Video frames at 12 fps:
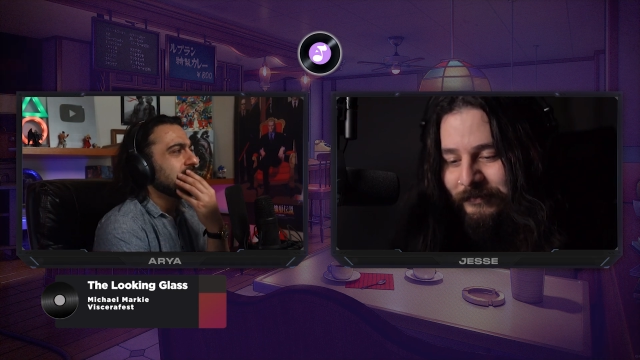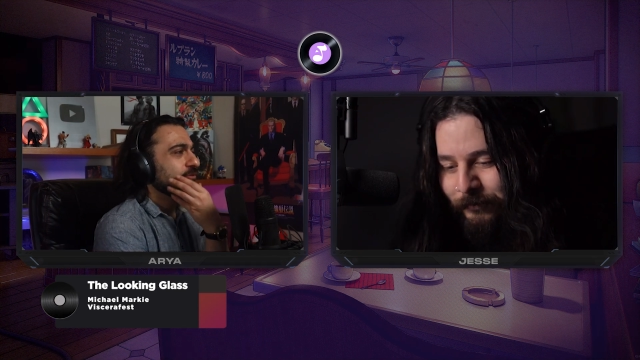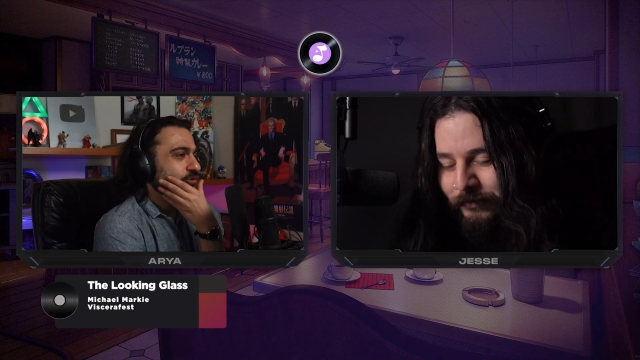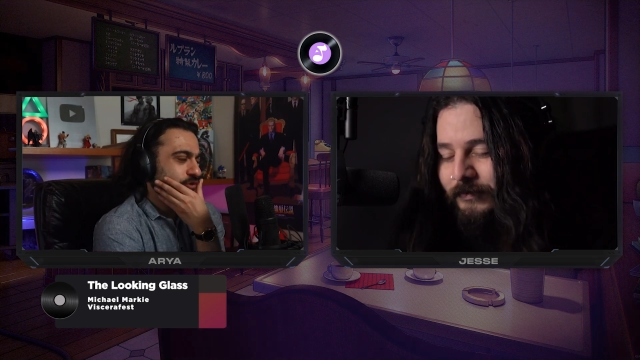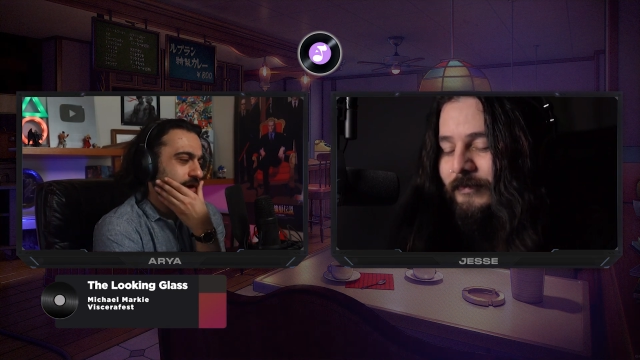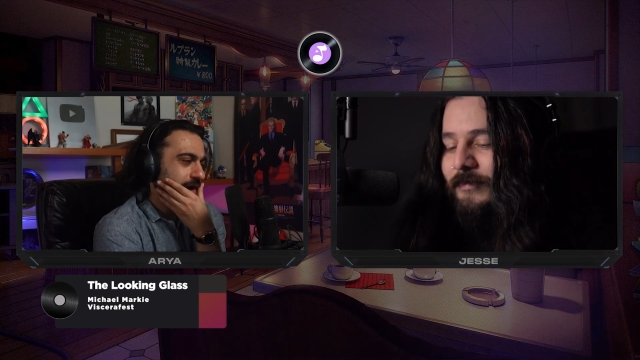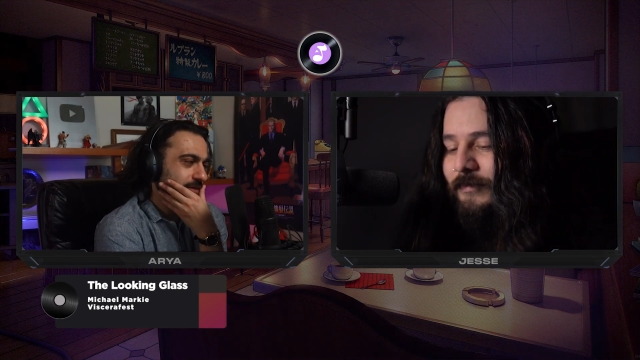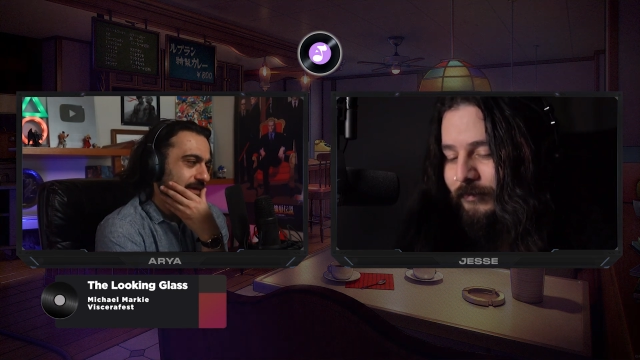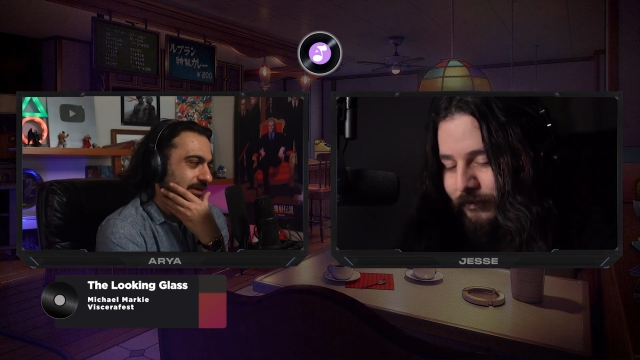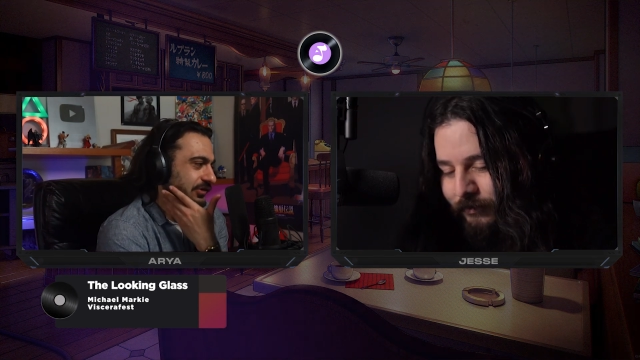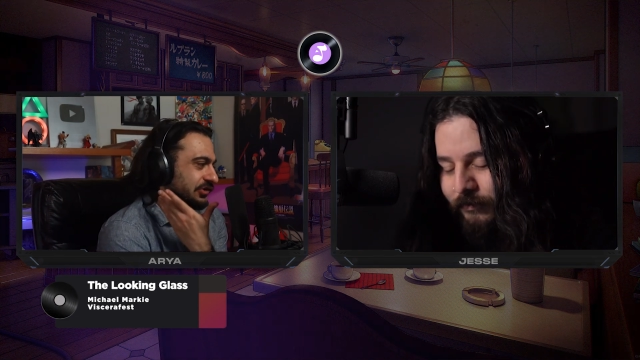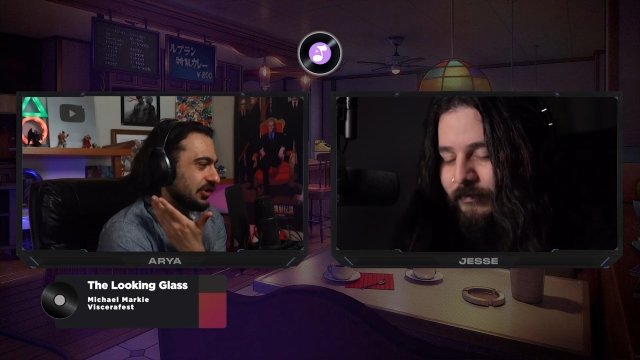Speaker 1: trying to
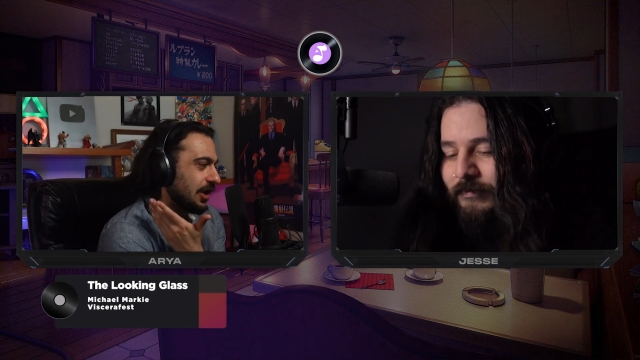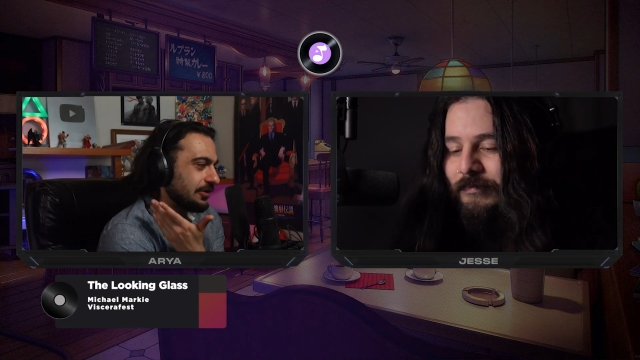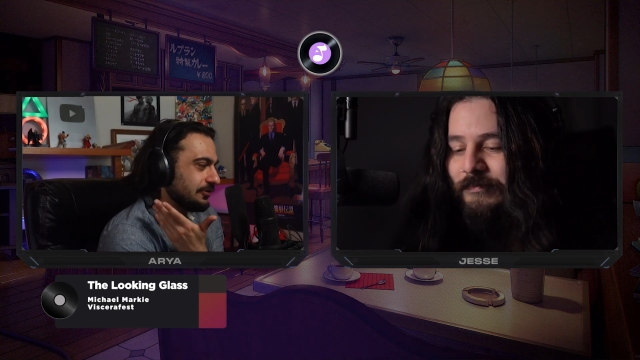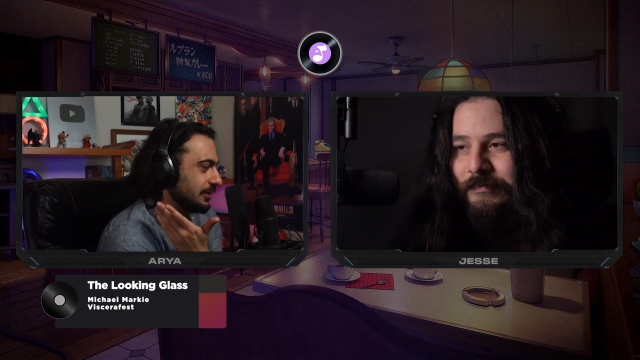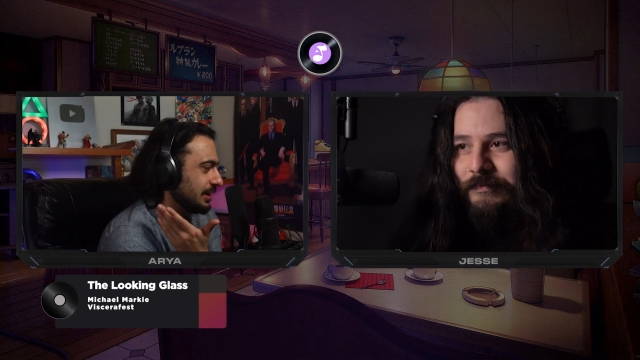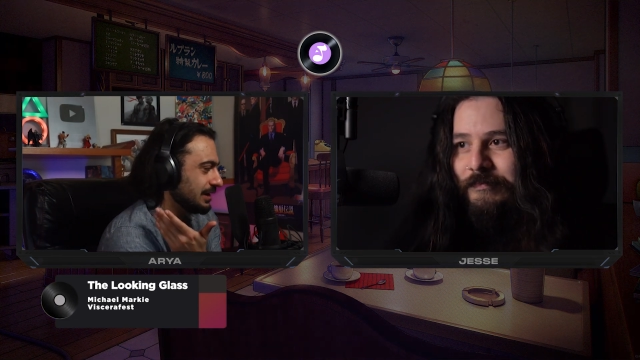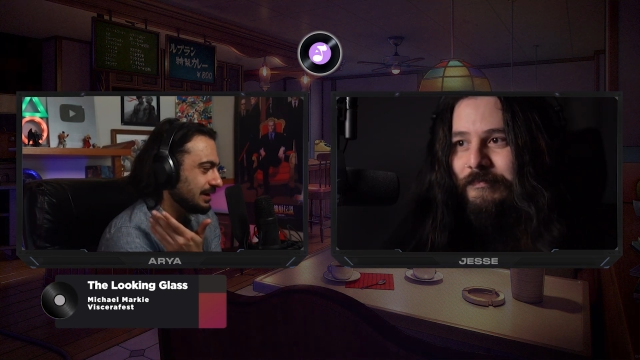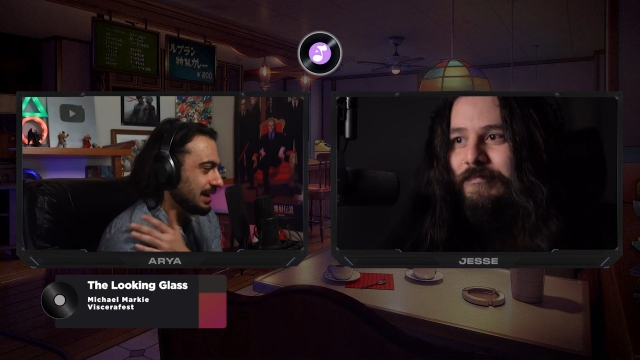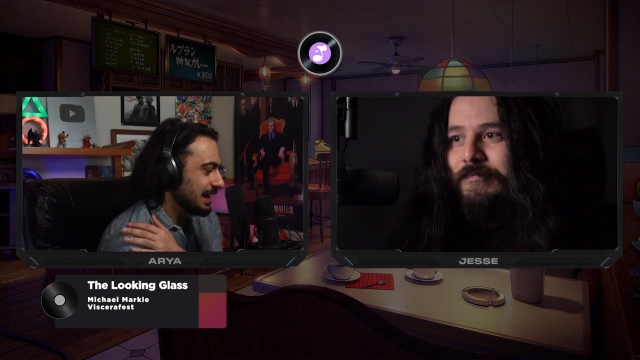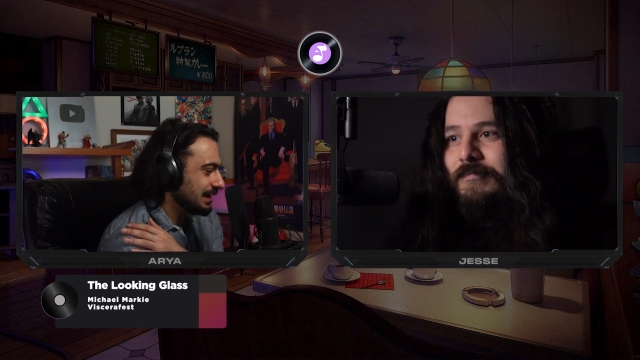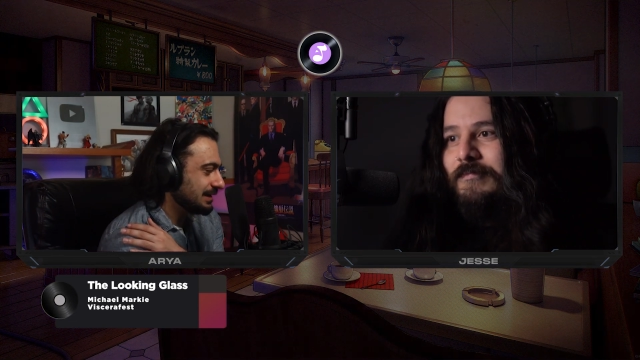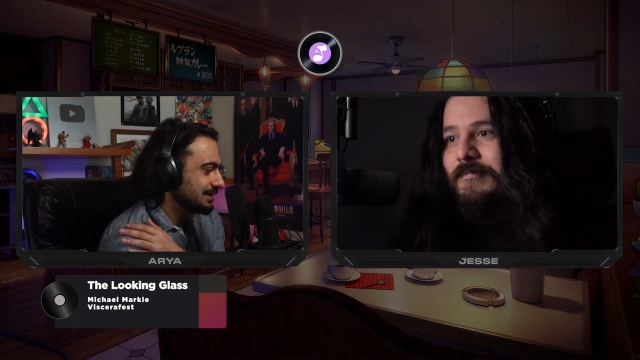think, genre,
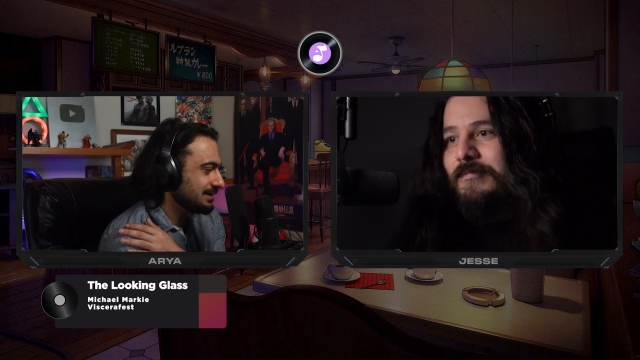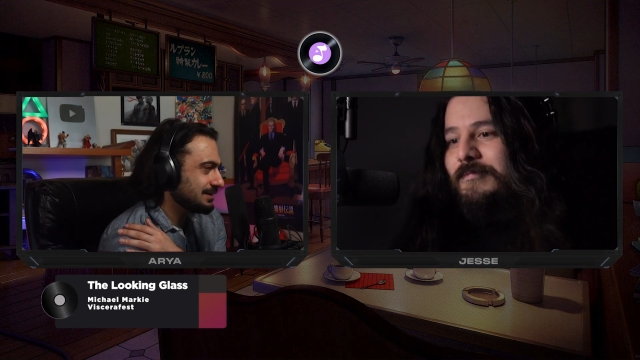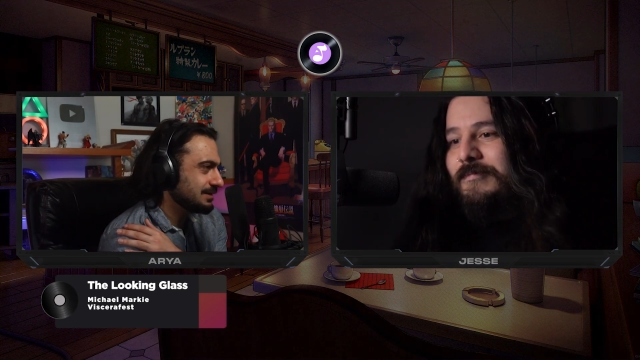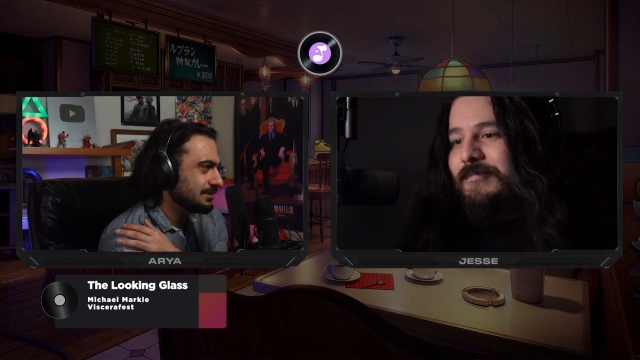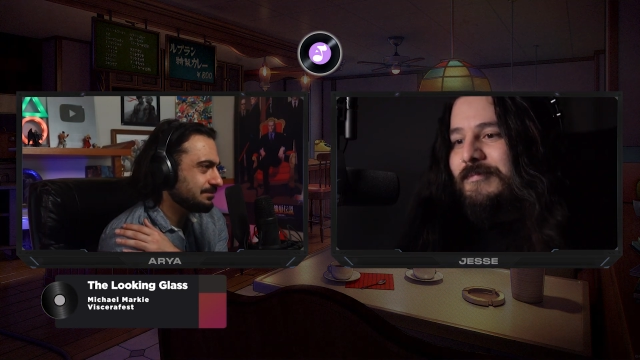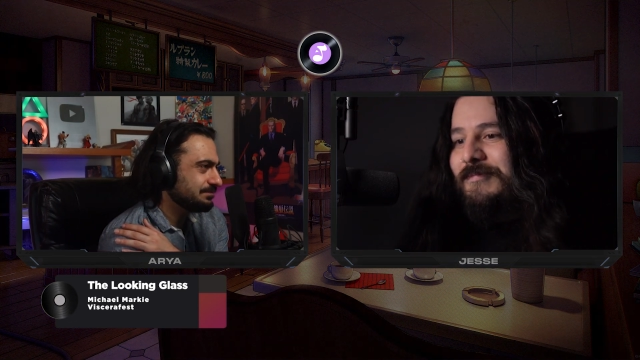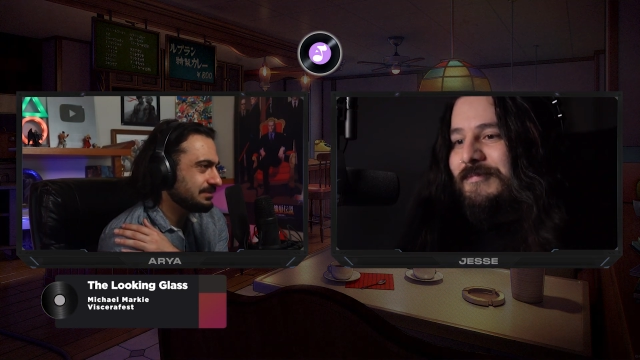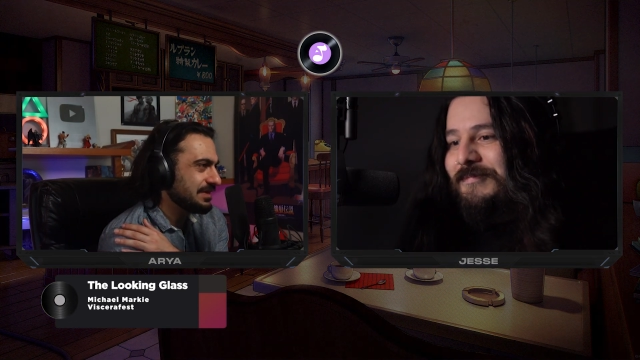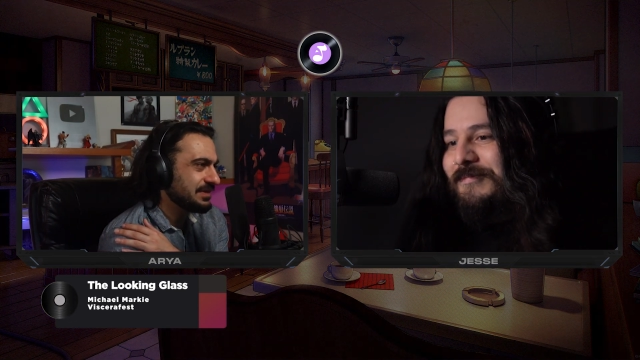like either